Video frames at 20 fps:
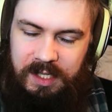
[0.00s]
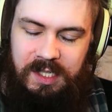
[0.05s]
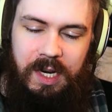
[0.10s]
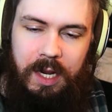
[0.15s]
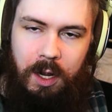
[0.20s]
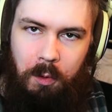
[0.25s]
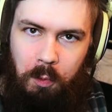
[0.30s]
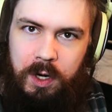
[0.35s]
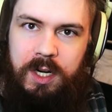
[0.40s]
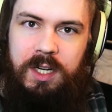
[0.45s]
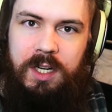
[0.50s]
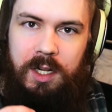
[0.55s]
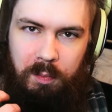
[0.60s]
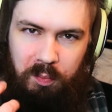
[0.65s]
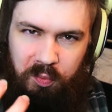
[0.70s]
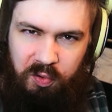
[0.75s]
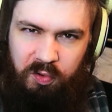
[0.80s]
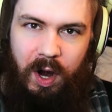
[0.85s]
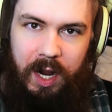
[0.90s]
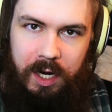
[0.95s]
say I wanted
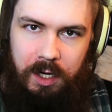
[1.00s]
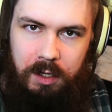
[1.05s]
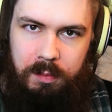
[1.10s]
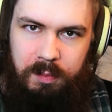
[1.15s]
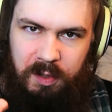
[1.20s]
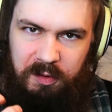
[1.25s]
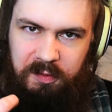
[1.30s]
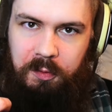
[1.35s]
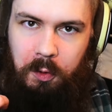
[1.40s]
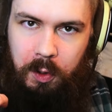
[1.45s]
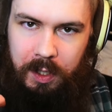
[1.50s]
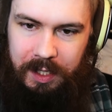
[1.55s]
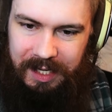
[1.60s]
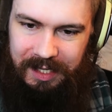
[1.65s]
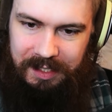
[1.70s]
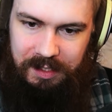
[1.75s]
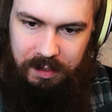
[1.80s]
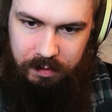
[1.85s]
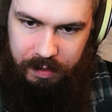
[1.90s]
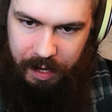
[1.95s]
it brighter before it
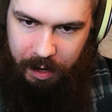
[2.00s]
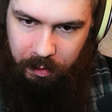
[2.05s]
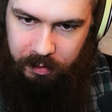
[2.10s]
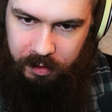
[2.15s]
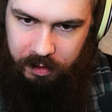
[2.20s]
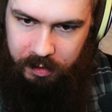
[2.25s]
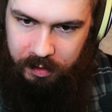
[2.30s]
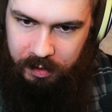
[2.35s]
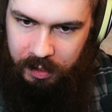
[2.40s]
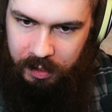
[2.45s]
gets louder.